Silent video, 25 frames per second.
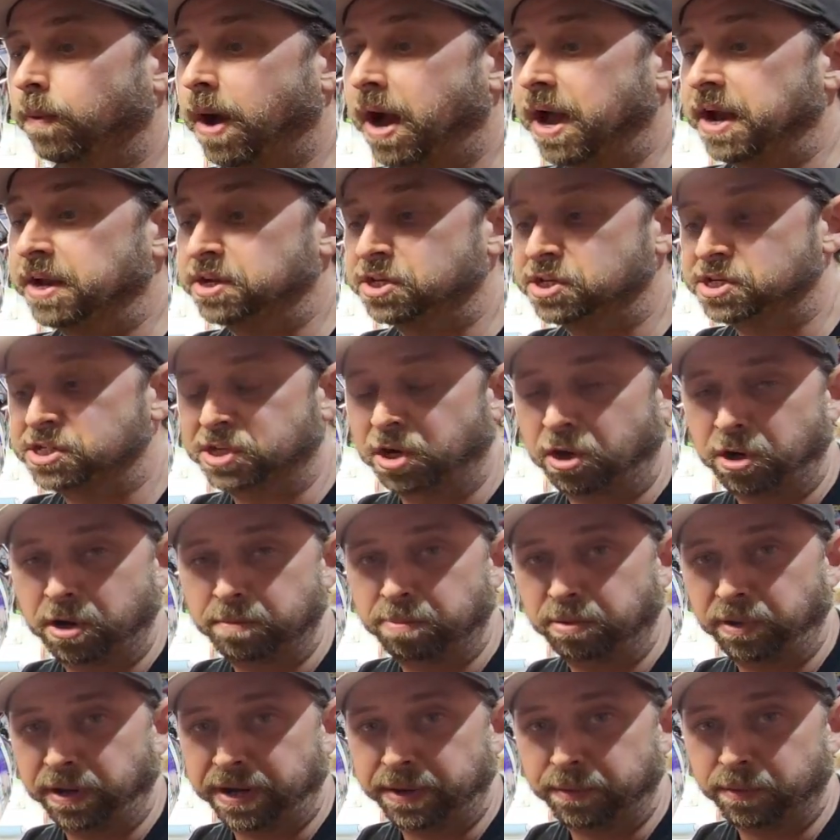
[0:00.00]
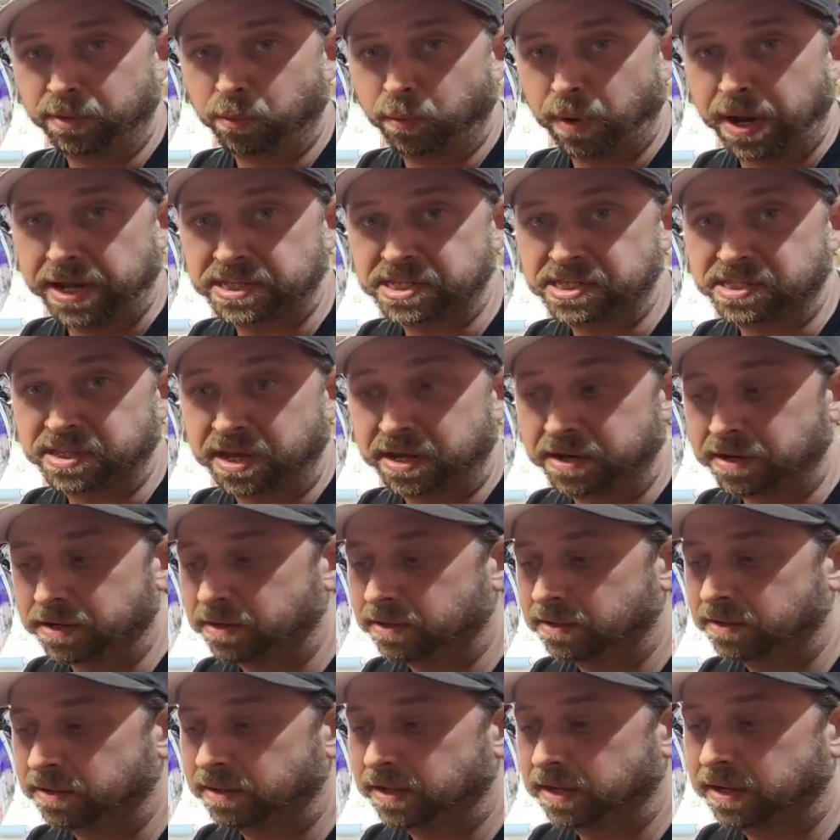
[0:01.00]
I just started playing with weights then.
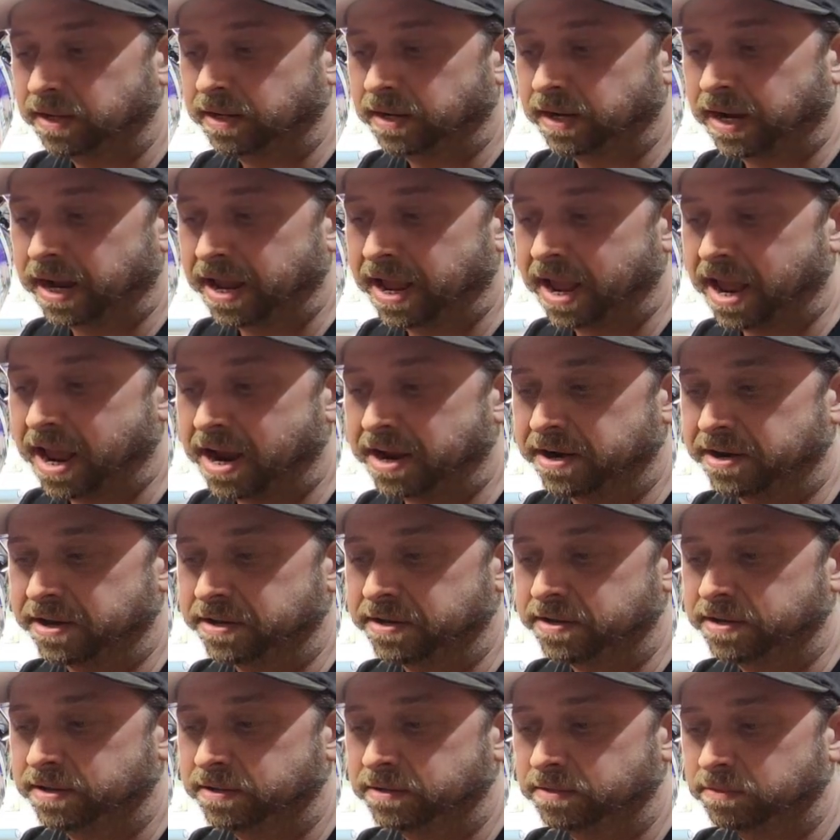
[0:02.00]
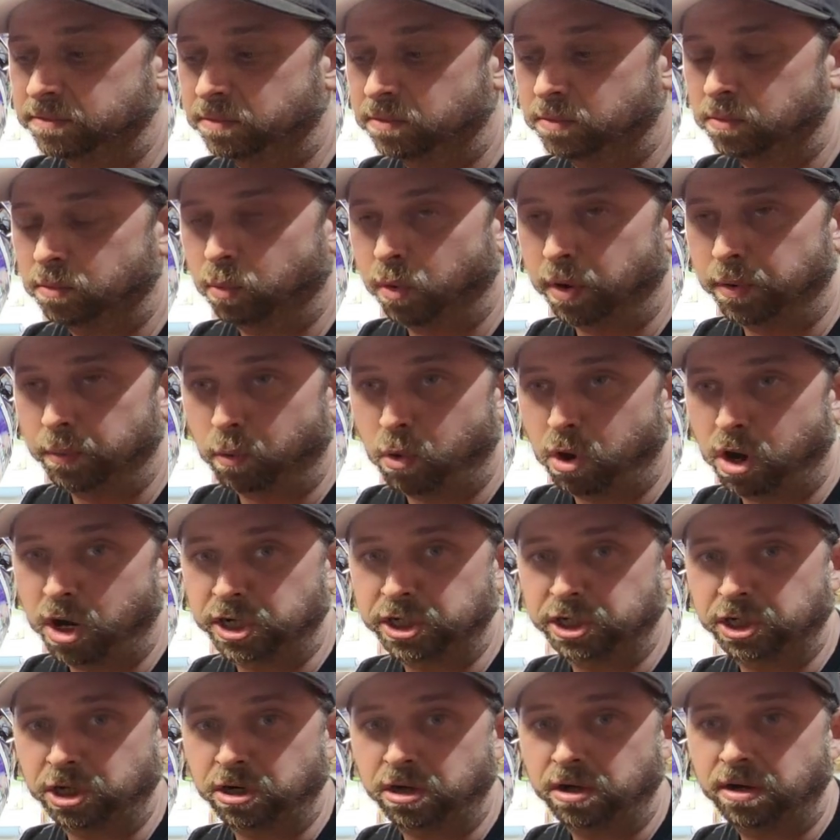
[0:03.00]
I added one
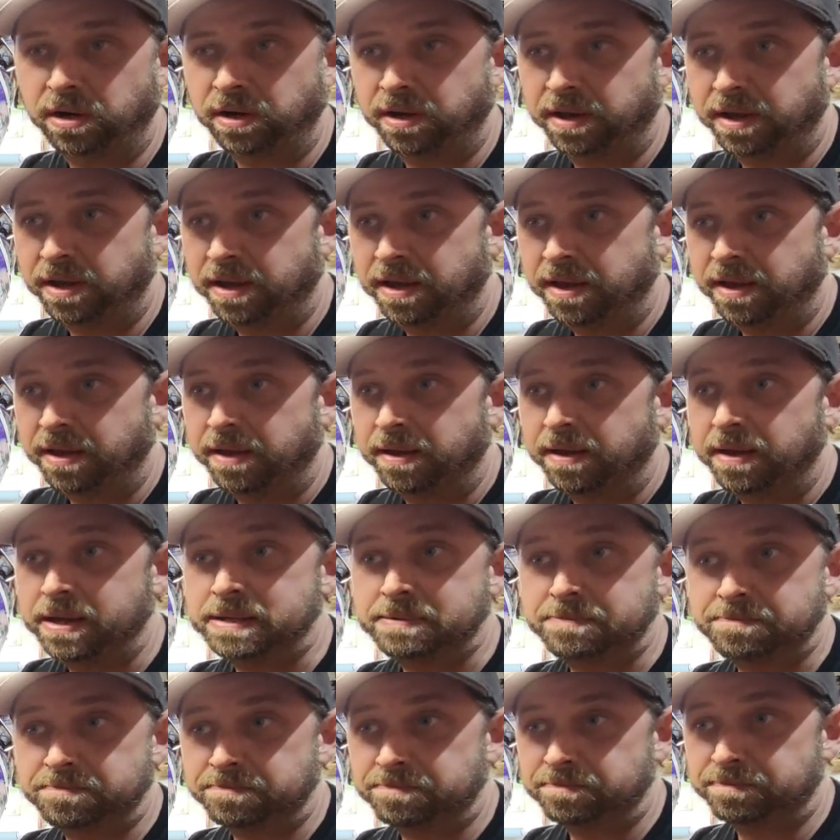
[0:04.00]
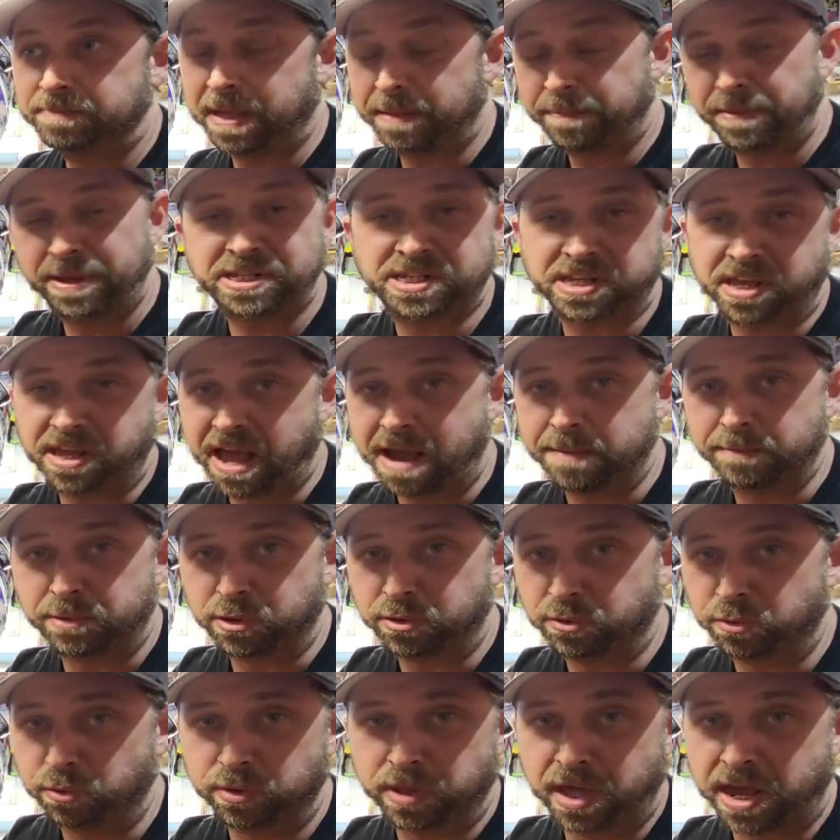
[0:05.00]
washer. That basically got me
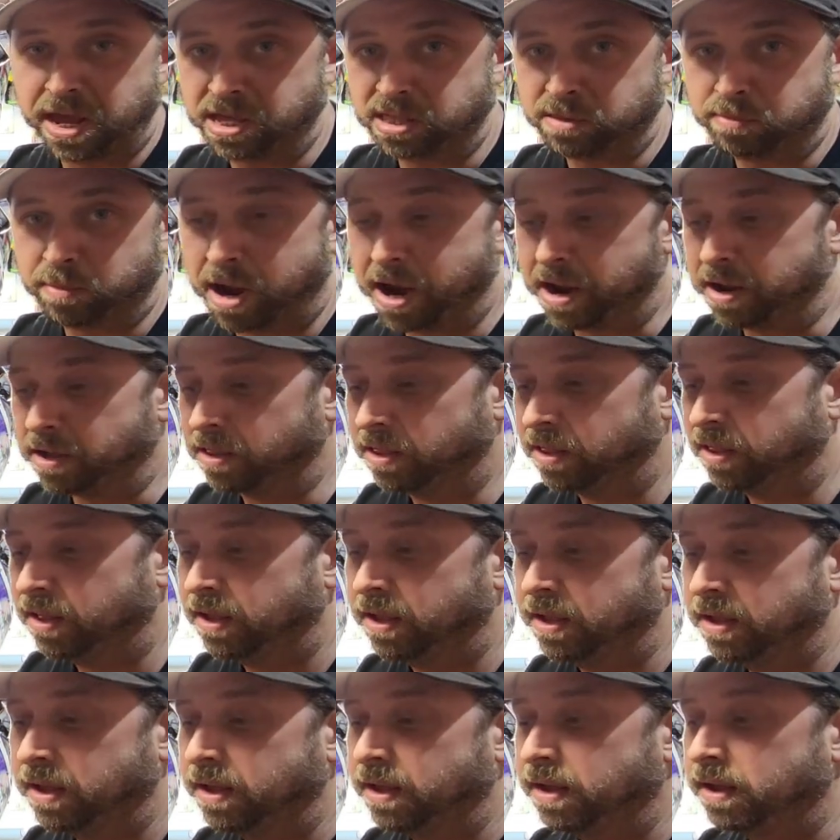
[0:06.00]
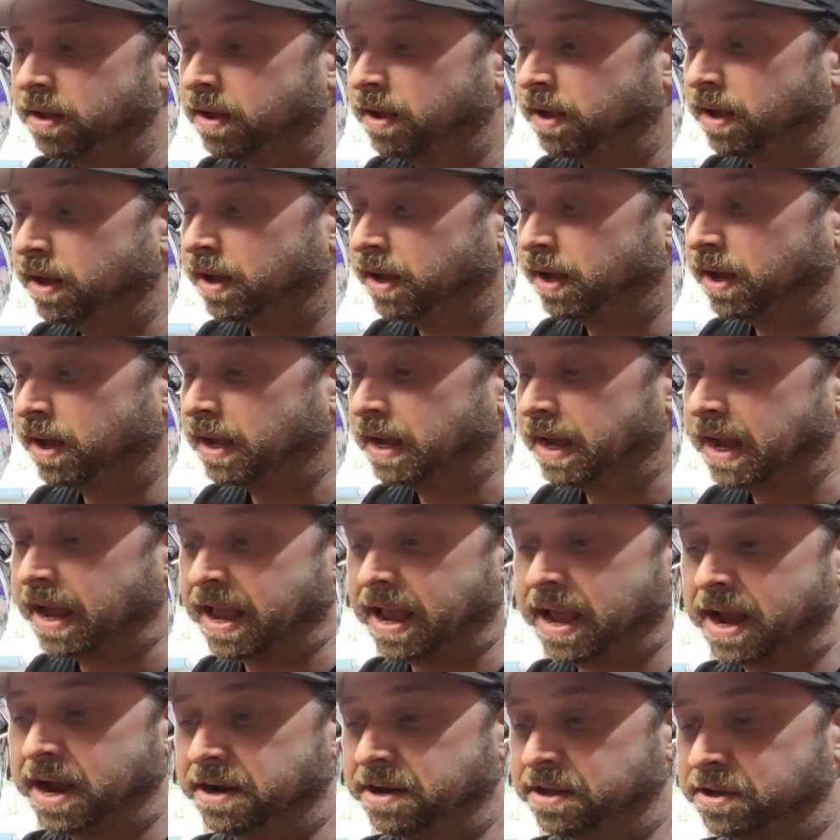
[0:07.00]
through the 8th mile.
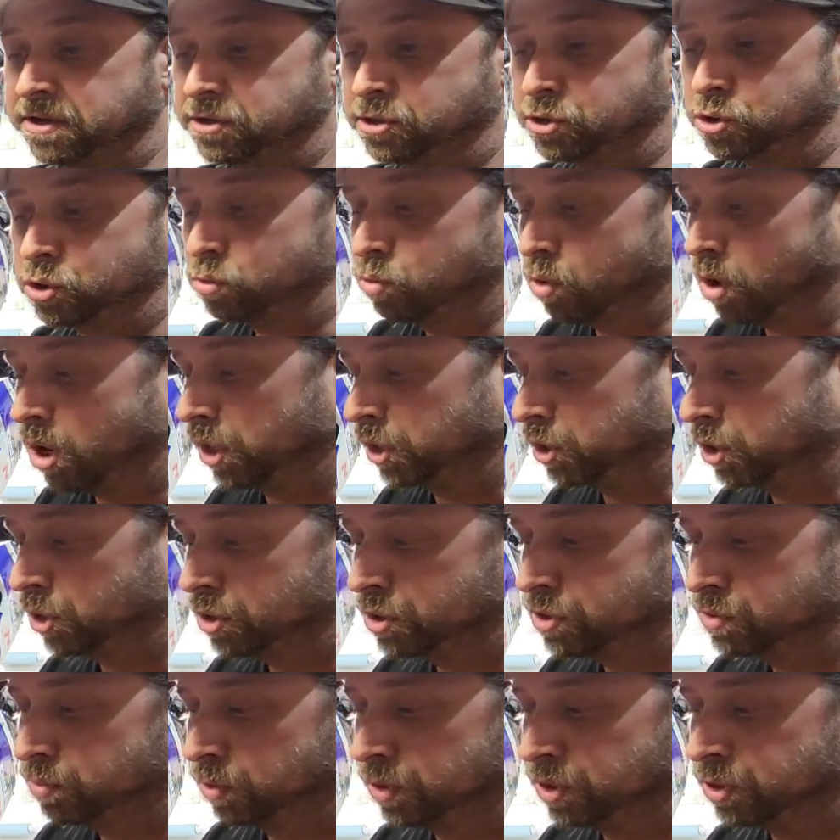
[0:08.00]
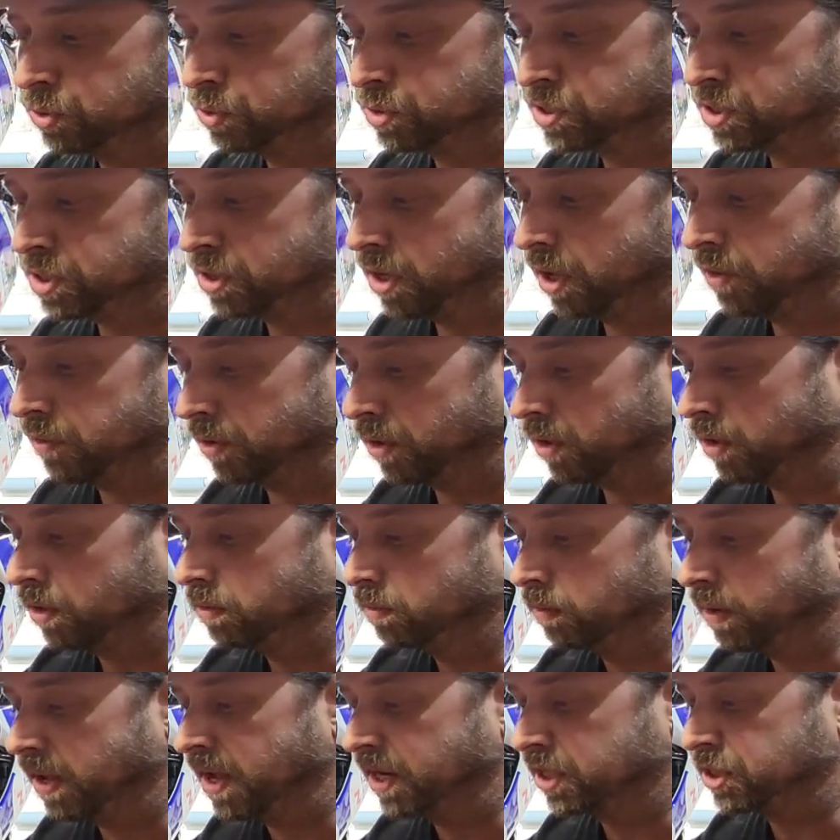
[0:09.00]
I added 2 washers, which was
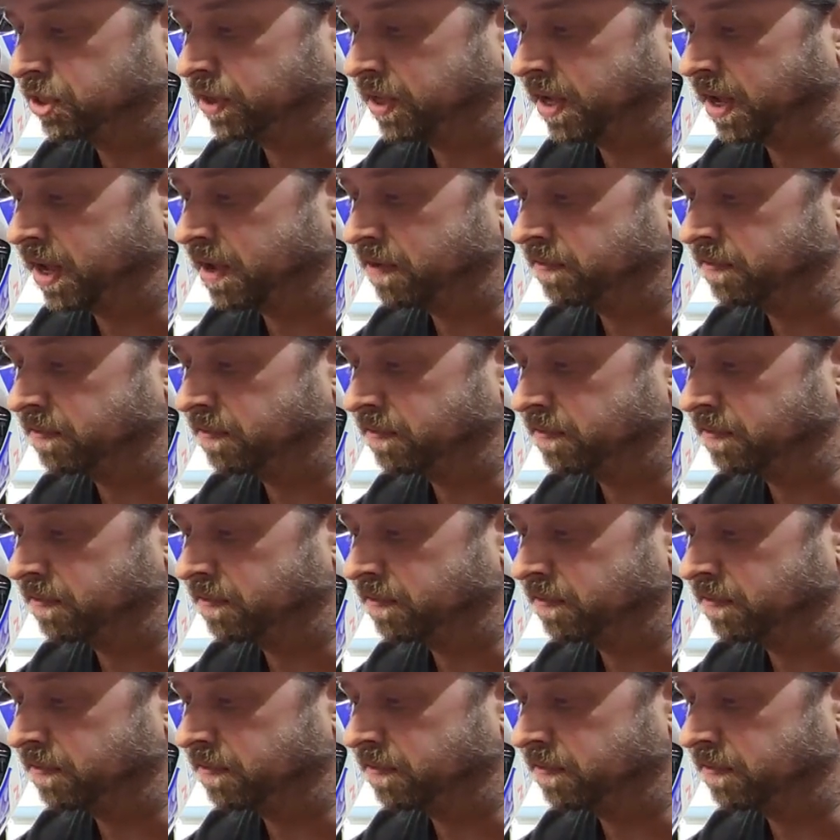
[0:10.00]
another, well, actually I